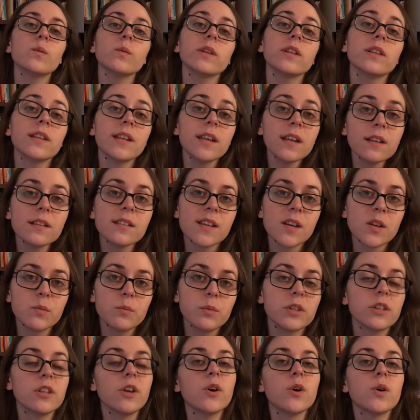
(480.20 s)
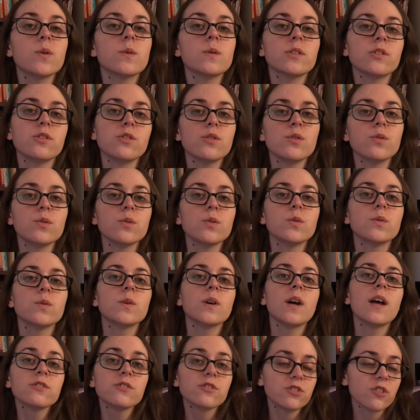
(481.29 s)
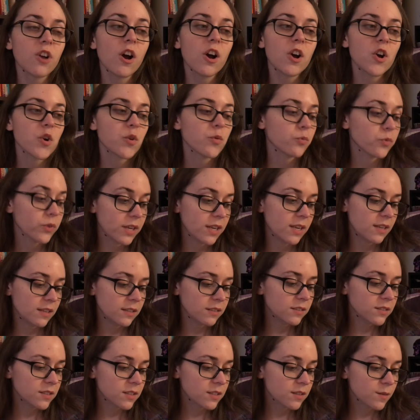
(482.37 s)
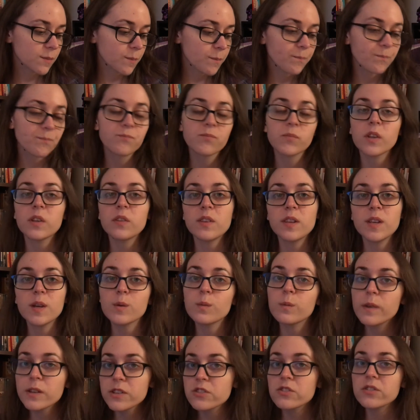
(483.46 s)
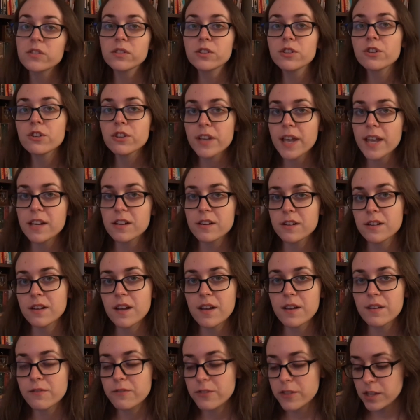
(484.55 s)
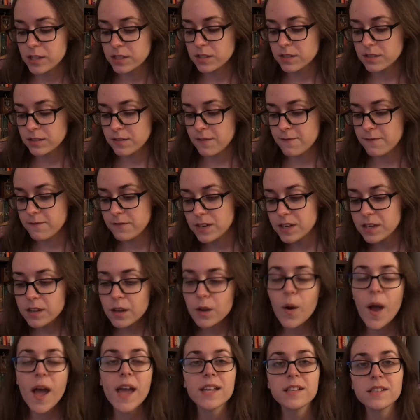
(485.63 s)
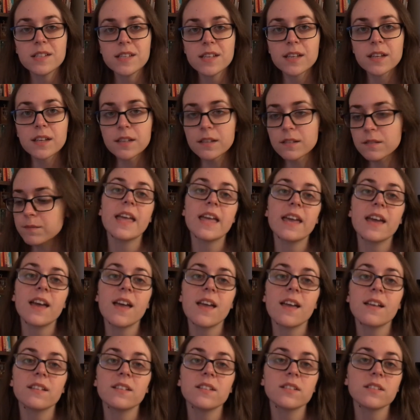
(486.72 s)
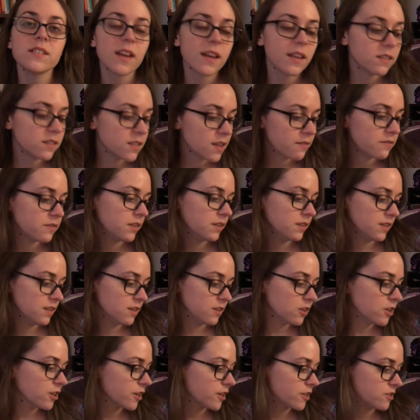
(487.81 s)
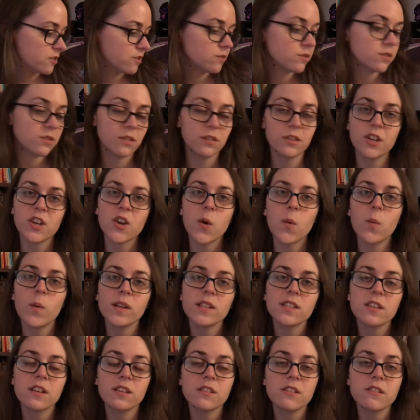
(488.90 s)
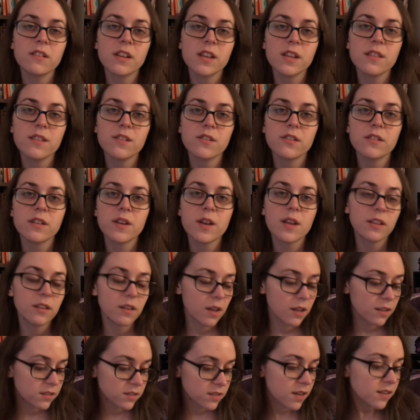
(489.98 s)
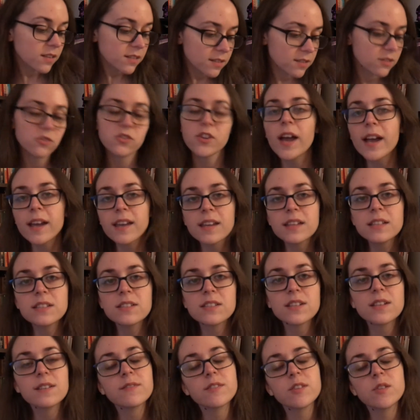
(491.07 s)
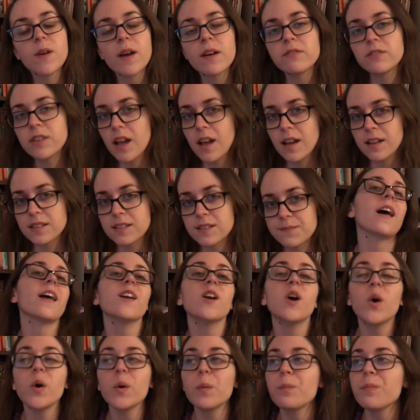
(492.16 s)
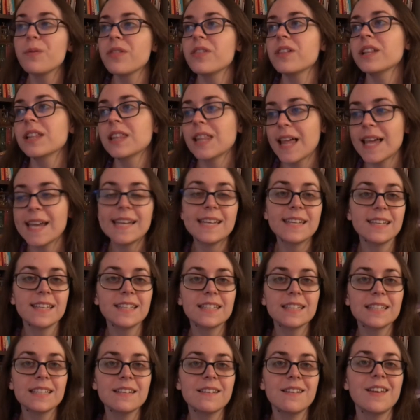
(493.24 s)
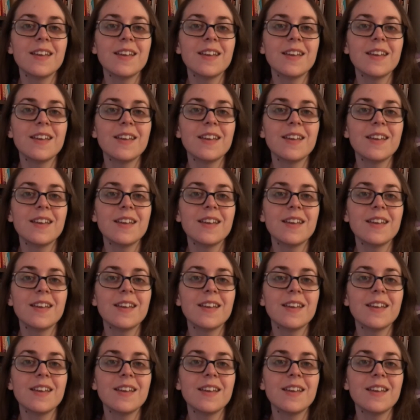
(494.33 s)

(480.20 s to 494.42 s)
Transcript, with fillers: will link down below to Chareads the original creator of this video idea and I definitely encourage you to look what's underneath your dust jackets if you have not. I hope the lighting